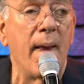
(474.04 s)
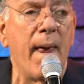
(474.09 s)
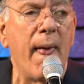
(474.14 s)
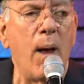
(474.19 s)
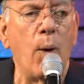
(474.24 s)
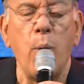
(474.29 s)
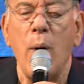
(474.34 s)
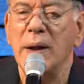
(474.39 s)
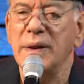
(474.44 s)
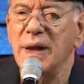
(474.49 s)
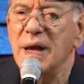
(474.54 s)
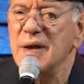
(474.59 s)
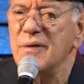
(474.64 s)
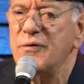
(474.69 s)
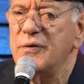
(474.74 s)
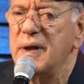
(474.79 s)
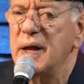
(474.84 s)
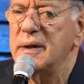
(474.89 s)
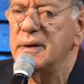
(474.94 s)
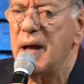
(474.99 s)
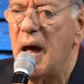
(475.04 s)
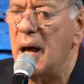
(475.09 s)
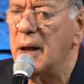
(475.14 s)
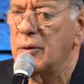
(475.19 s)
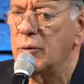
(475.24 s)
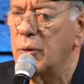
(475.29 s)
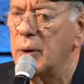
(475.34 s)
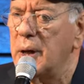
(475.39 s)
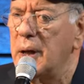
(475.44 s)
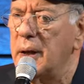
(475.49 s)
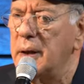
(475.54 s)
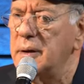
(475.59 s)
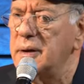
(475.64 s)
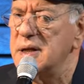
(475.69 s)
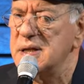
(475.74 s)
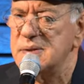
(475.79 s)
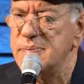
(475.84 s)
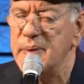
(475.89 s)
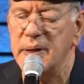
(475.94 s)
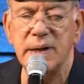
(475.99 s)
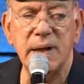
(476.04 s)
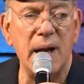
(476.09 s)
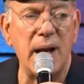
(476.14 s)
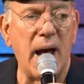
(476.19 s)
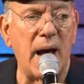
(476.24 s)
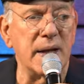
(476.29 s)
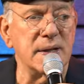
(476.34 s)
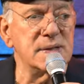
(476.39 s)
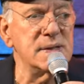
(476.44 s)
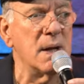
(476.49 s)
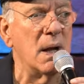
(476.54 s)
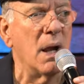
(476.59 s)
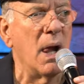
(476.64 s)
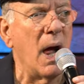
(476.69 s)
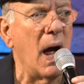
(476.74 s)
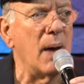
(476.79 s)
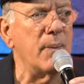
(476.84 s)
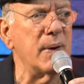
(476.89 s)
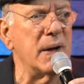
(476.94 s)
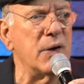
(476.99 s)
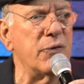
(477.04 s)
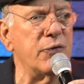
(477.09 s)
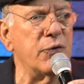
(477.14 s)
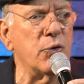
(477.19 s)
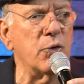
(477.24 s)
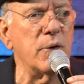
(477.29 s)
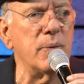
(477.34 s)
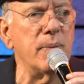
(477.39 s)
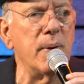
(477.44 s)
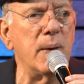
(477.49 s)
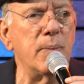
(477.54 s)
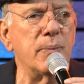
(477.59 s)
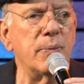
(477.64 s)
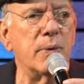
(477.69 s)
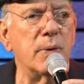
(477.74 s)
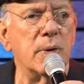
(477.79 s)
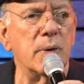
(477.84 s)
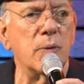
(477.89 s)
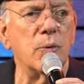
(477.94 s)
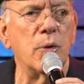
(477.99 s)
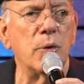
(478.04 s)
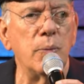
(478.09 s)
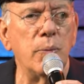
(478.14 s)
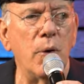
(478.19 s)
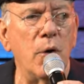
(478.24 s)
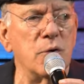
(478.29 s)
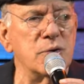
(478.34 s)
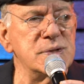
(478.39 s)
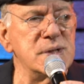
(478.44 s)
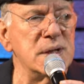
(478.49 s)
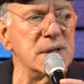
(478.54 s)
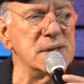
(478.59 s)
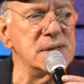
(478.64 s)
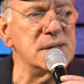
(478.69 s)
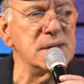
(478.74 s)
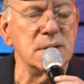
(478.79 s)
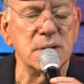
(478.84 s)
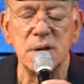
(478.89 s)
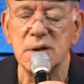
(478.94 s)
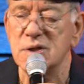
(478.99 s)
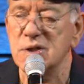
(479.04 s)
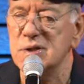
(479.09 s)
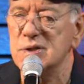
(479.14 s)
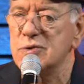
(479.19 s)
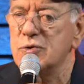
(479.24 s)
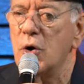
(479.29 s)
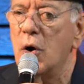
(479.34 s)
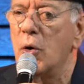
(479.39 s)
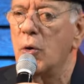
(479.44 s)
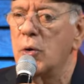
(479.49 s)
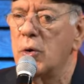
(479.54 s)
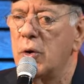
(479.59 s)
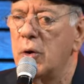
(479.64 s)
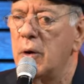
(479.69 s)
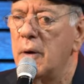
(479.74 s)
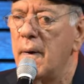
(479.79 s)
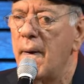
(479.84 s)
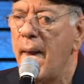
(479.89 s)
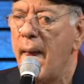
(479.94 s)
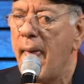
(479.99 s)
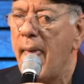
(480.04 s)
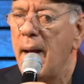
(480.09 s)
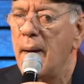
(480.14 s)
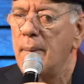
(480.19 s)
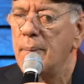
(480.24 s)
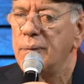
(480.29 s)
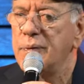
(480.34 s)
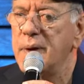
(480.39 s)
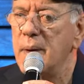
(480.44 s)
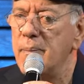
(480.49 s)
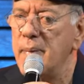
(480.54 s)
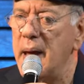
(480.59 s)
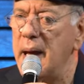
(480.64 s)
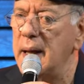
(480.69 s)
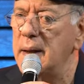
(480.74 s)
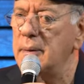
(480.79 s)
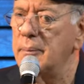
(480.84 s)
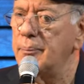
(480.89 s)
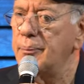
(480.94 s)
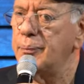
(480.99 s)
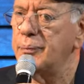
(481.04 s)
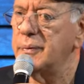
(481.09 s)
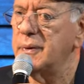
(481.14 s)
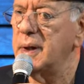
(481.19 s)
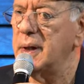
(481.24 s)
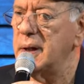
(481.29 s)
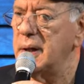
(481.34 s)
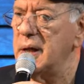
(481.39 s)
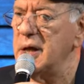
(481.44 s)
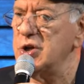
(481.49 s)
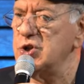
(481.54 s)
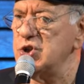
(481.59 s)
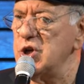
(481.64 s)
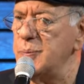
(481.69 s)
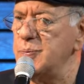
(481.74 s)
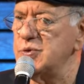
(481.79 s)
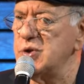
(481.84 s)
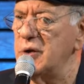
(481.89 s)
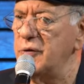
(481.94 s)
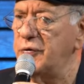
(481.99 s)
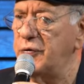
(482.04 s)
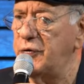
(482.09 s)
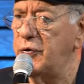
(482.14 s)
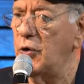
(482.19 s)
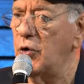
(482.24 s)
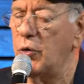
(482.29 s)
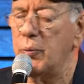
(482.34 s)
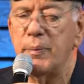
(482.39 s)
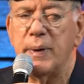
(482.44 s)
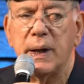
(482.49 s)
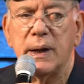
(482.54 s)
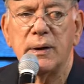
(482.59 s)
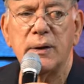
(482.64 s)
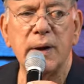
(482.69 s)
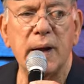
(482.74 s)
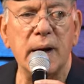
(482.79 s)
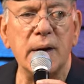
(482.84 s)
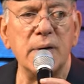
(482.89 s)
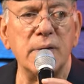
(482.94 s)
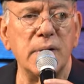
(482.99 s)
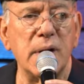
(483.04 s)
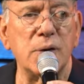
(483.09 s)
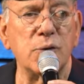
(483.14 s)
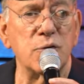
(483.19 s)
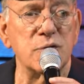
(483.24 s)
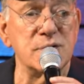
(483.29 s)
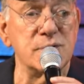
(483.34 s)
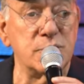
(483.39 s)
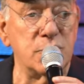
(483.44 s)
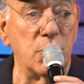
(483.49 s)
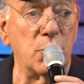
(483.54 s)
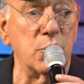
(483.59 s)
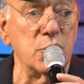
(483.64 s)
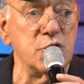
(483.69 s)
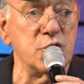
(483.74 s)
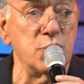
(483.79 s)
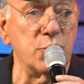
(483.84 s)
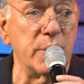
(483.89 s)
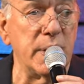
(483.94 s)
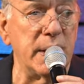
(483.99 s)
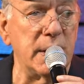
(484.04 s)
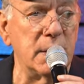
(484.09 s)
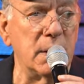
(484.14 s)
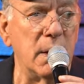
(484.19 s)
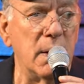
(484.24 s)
What have they done, really, these Midianites? I mean, if you remember when Moses struck the men, the Egyptian foreman there that was torturing